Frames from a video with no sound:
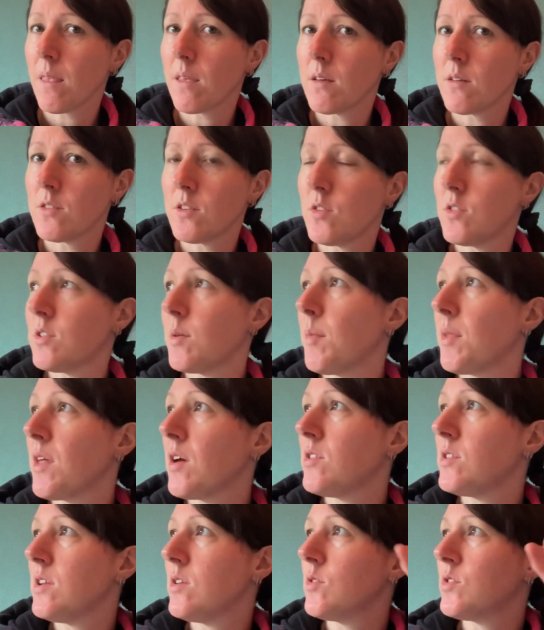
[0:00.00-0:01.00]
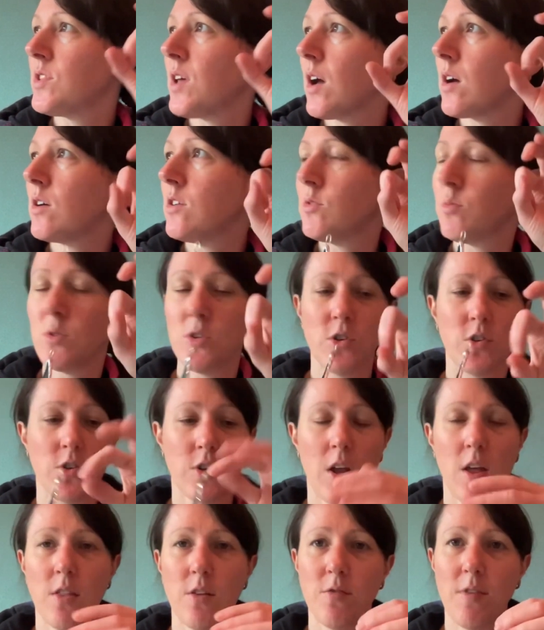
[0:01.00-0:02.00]
So some of those little suckers were just
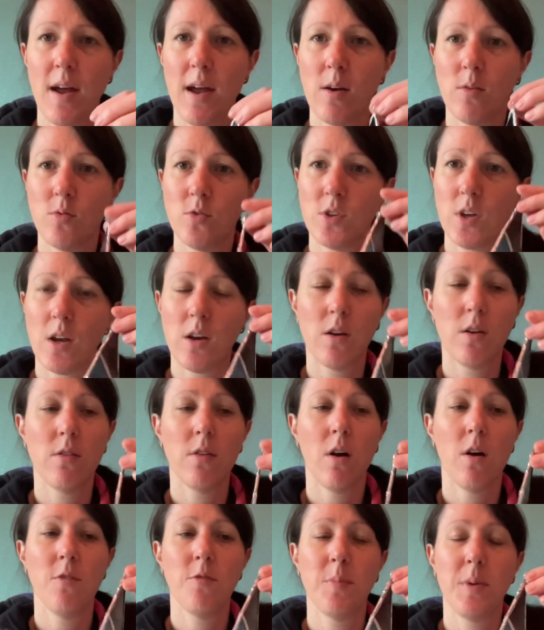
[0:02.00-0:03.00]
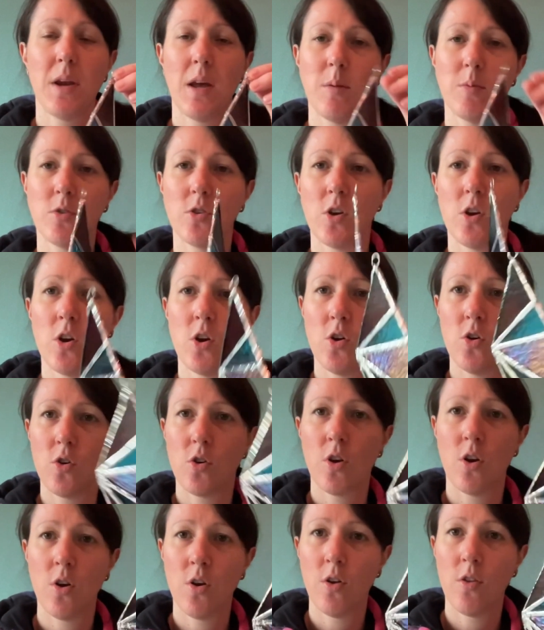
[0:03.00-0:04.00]
like the round, and I've been able to
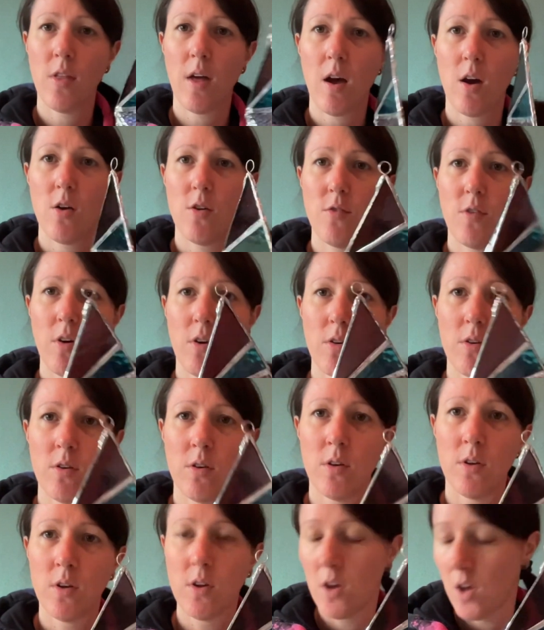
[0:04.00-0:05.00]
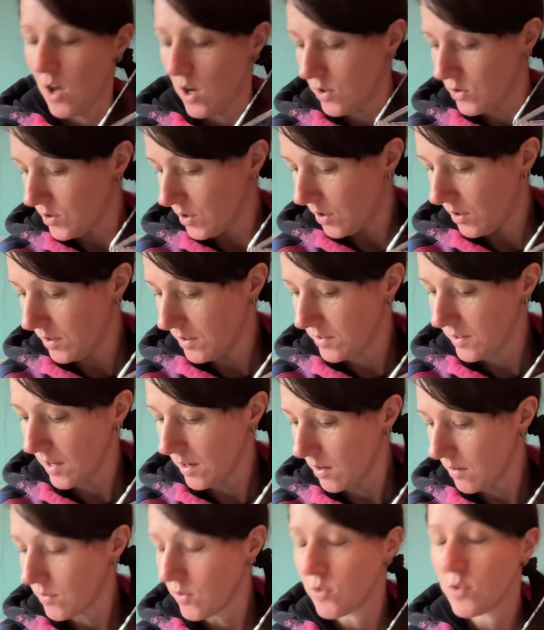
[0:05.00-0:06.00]
hook that over. I'll show you in a
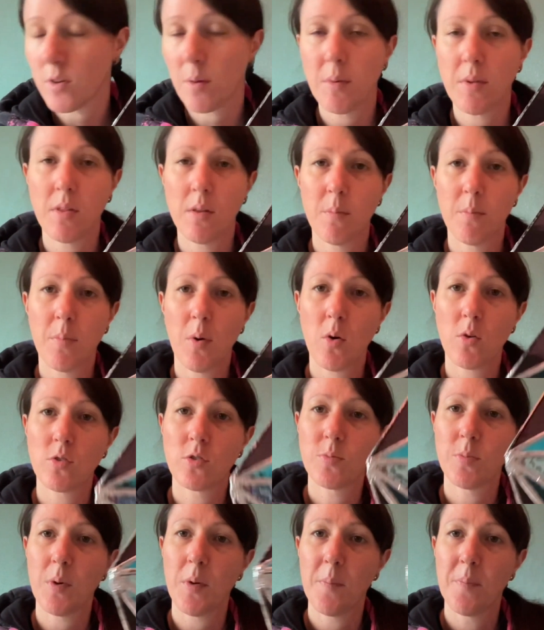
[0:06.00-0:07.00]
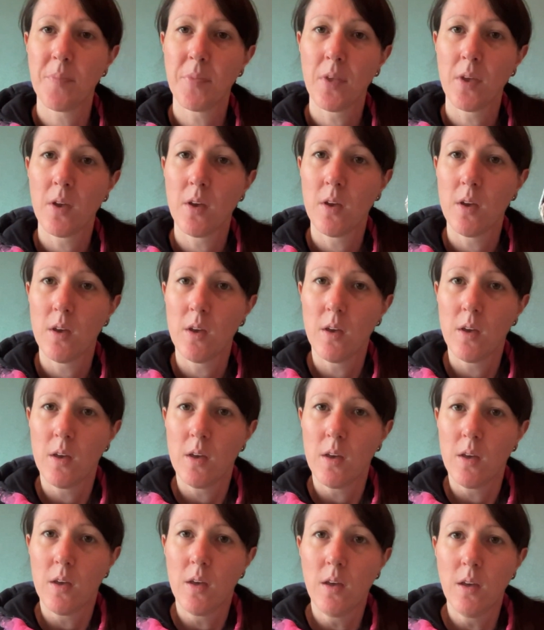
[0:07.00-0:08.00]
sec. I've got some in the box, but
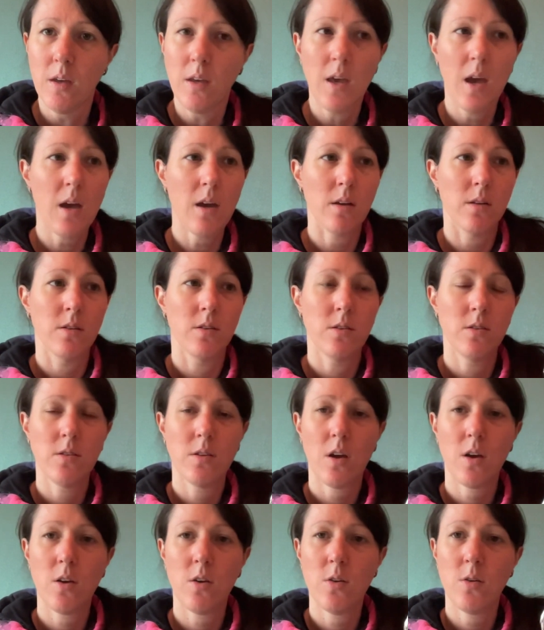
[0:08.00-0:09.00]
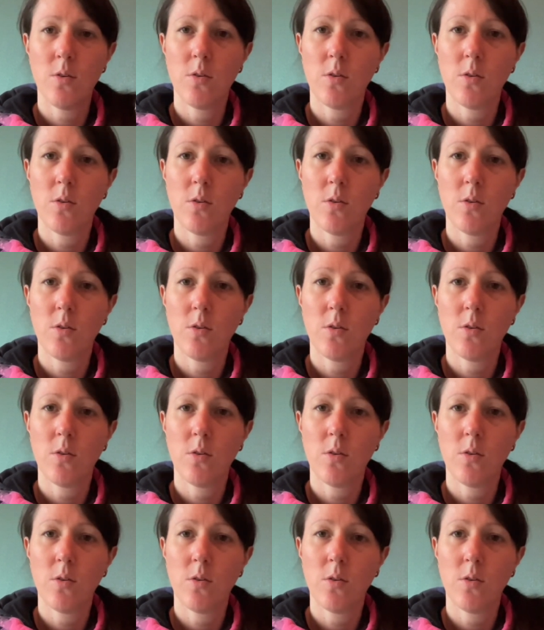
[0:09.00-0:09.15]
yeah, so